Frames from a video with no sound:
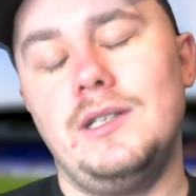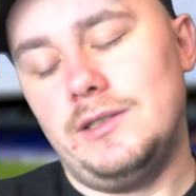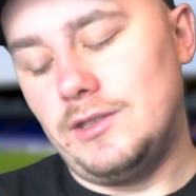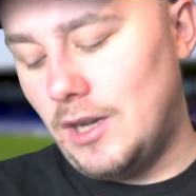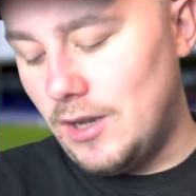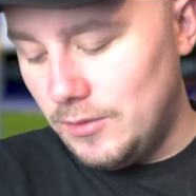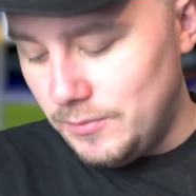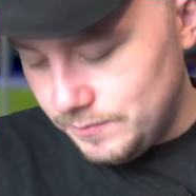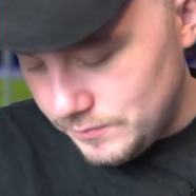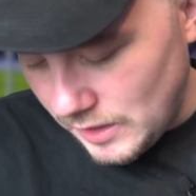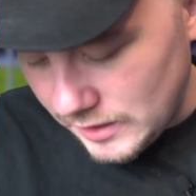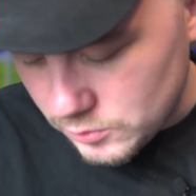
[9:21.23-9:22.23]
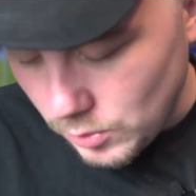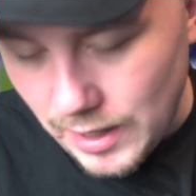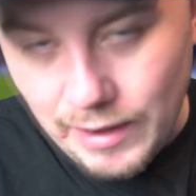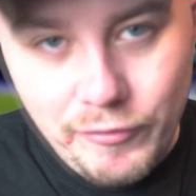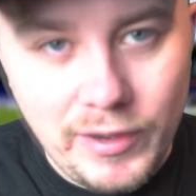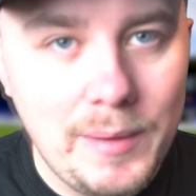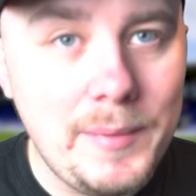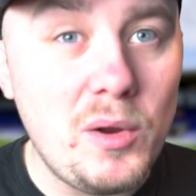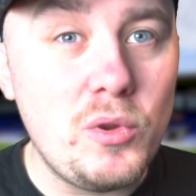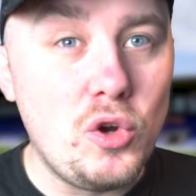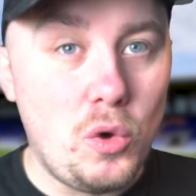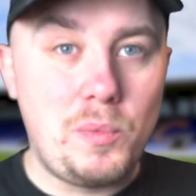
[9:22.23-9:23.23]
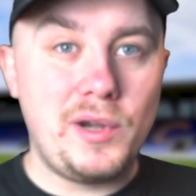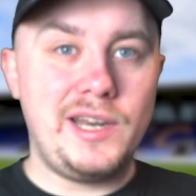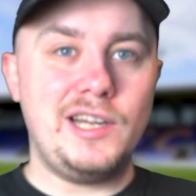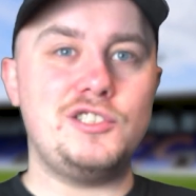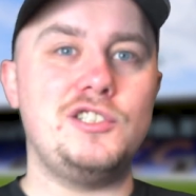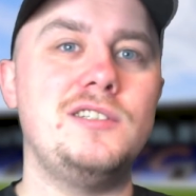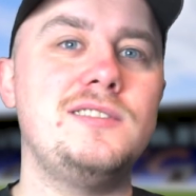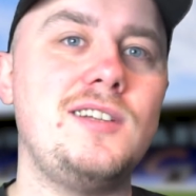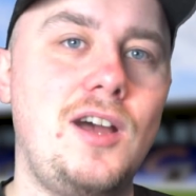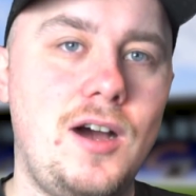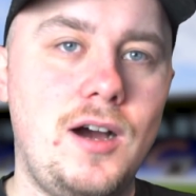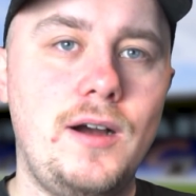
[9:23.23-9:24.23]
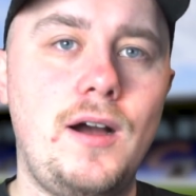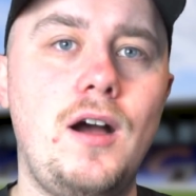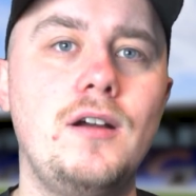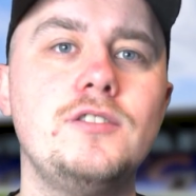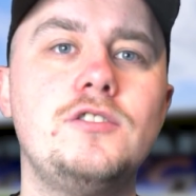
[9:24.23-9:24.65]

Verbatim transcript: So that's what I think. Let me know what your predictions are.